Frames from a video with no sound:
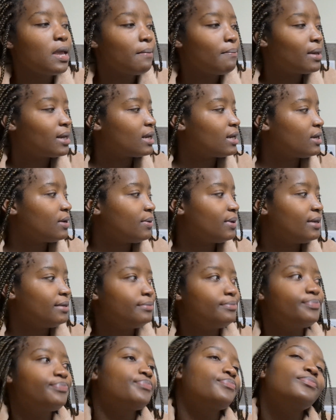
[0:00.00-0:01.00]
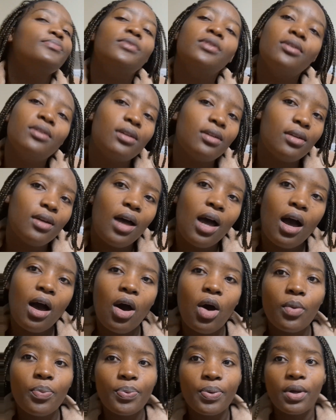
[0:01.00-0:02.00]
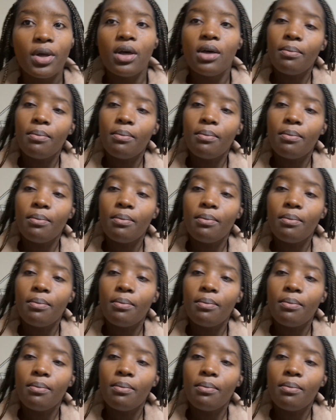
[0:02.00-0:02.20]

But anyway, I hope